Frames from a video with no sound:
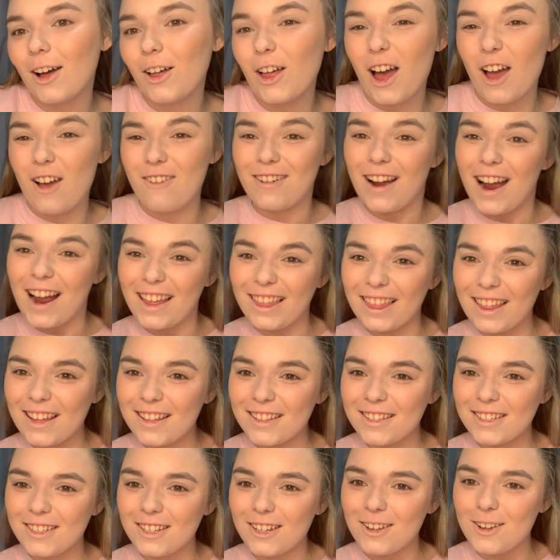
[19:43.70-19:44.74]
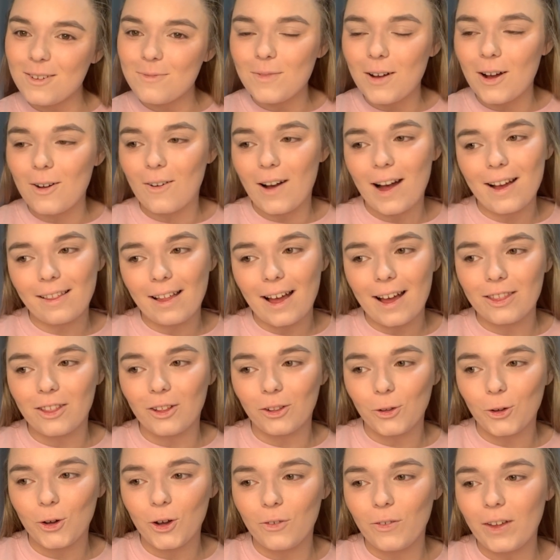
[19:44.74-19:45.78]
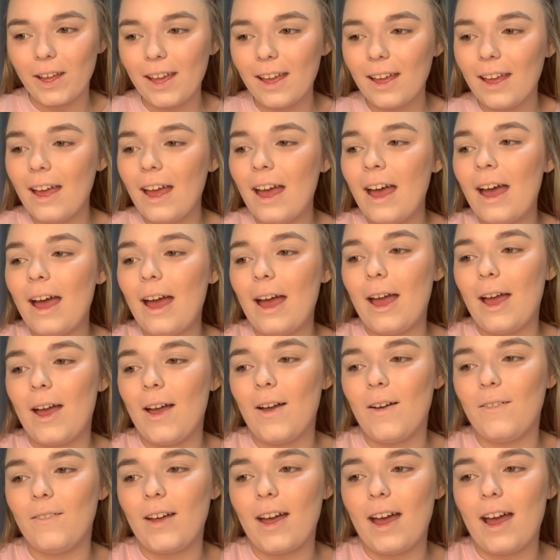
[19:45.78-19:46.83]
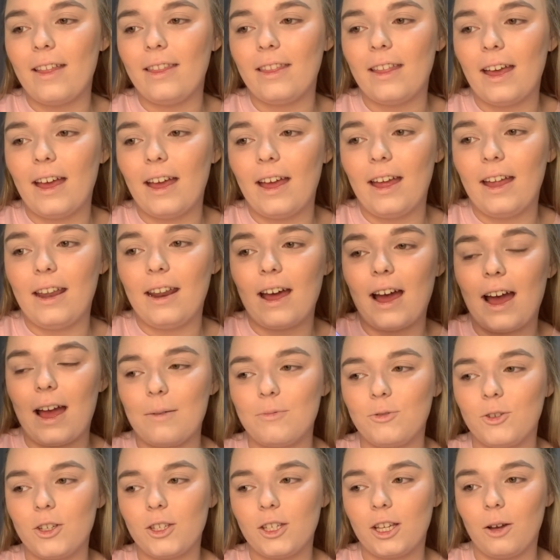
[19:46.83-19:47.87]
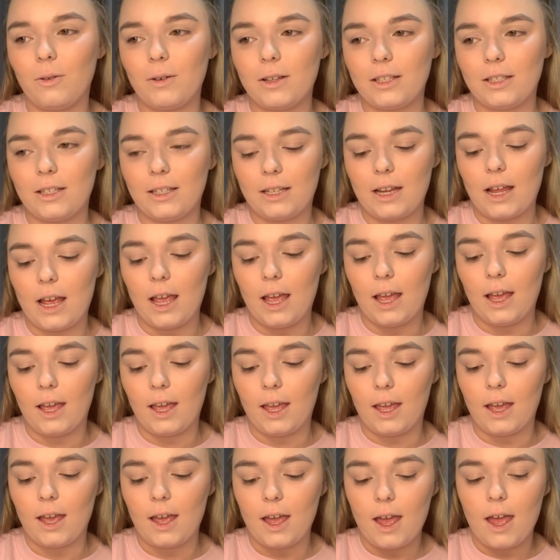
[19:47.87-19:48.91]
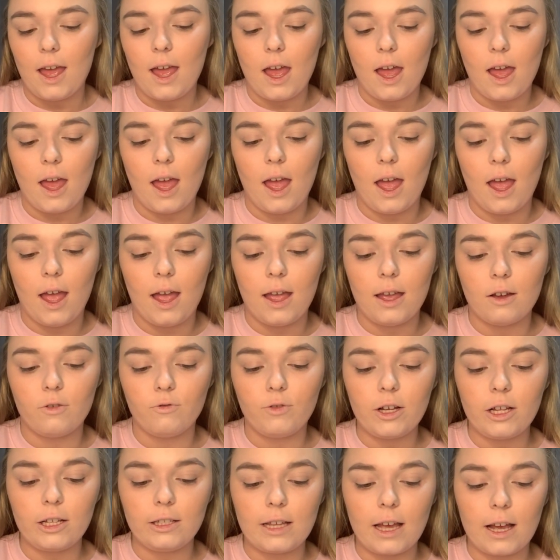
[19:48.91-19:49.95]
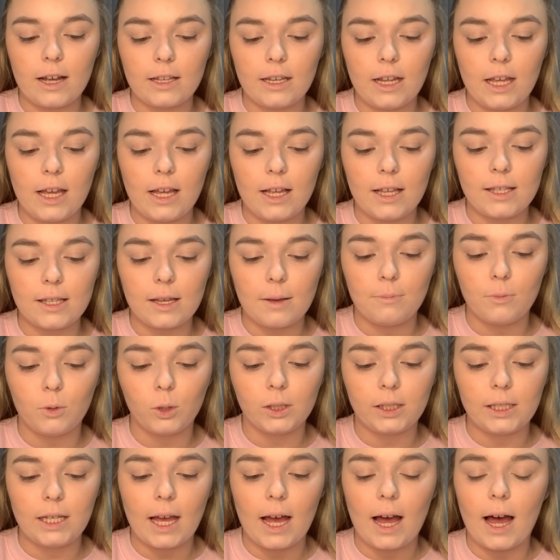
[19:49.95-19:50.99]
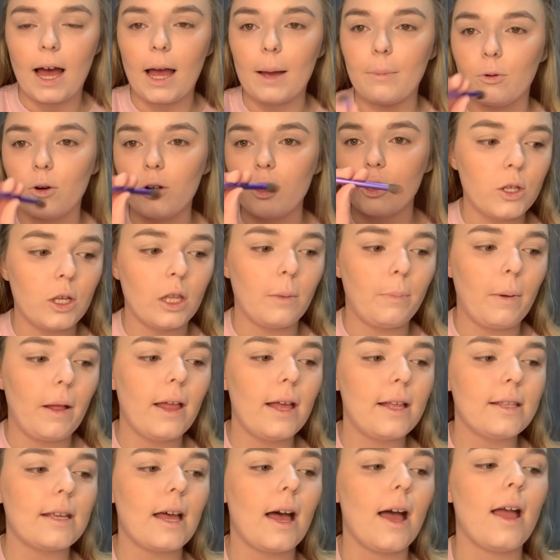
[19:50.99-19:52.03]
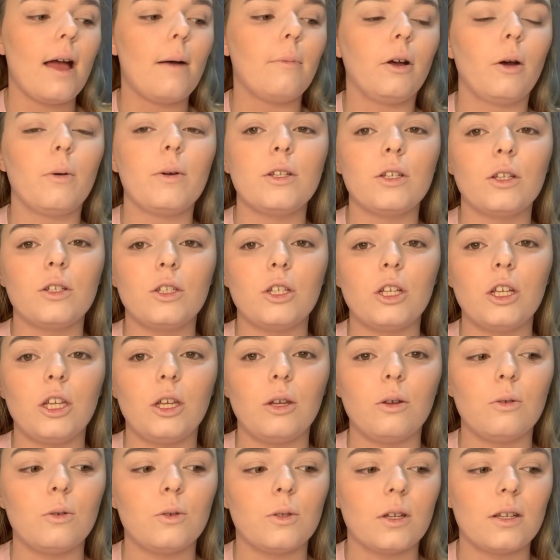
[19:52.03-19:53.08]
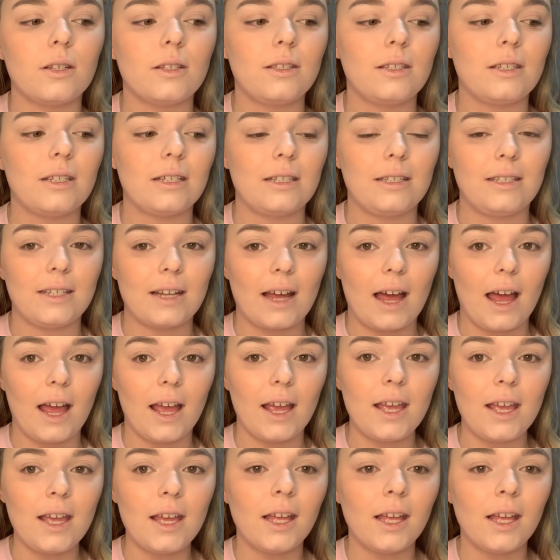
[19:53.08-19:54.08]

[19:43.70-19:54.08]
the right thing to do, but I quite like the look of it. And then I'm just going to take a Real Techniques multi eye brush. The palette I am going to use today